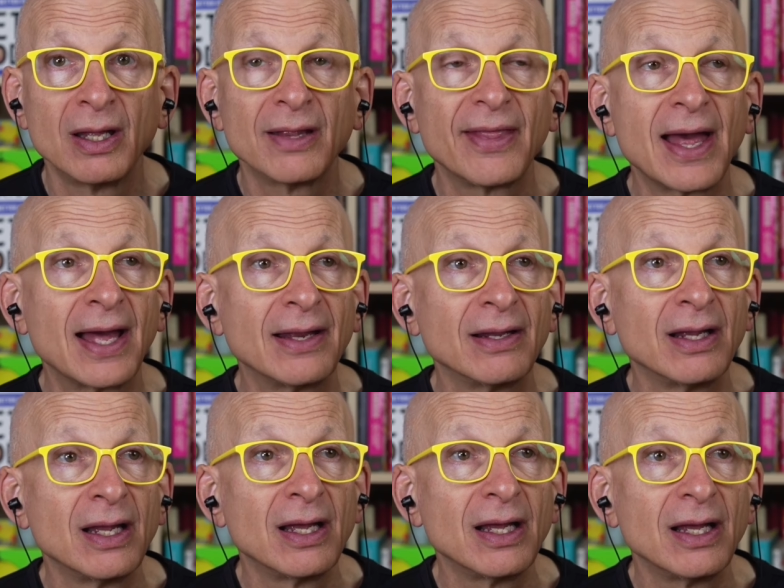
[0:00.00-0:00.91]
That
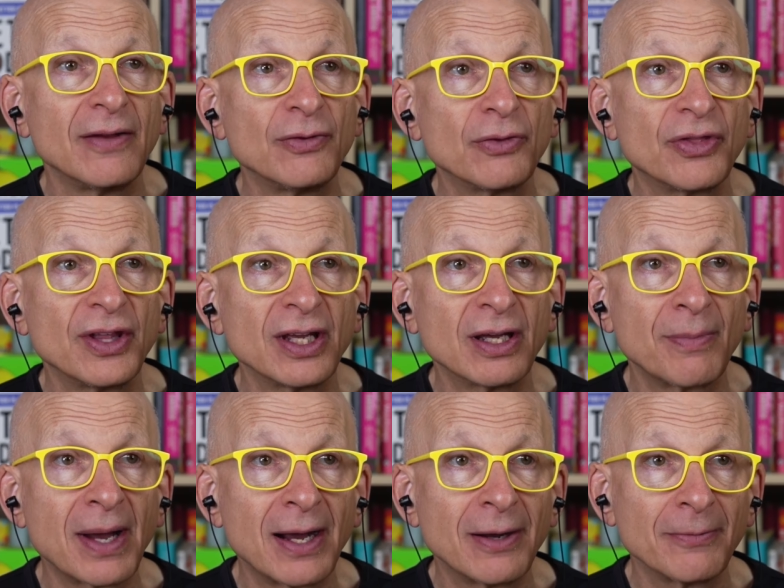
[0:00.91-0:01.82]
if you think
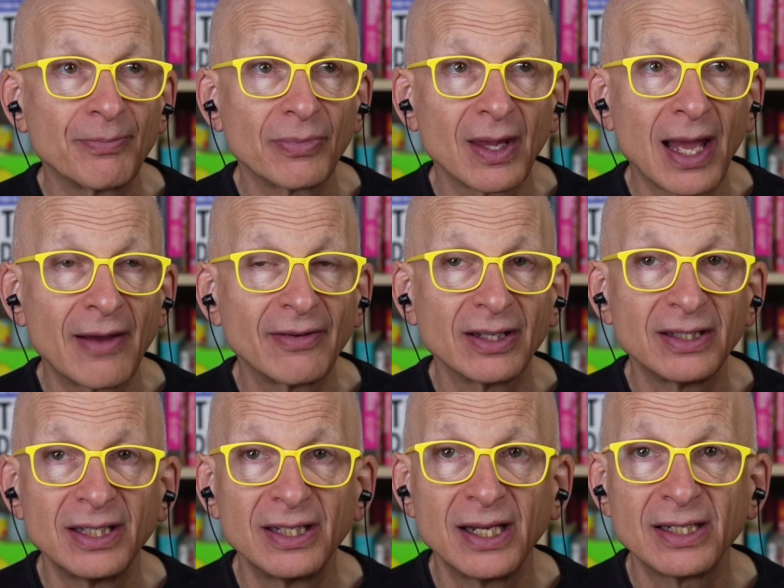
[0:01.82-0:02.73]
about having a
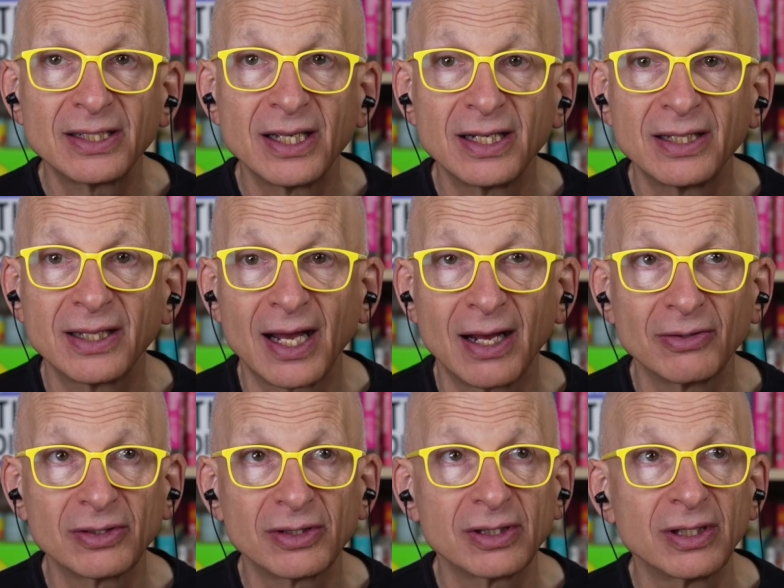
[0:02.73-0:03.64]
teenage kid in the house,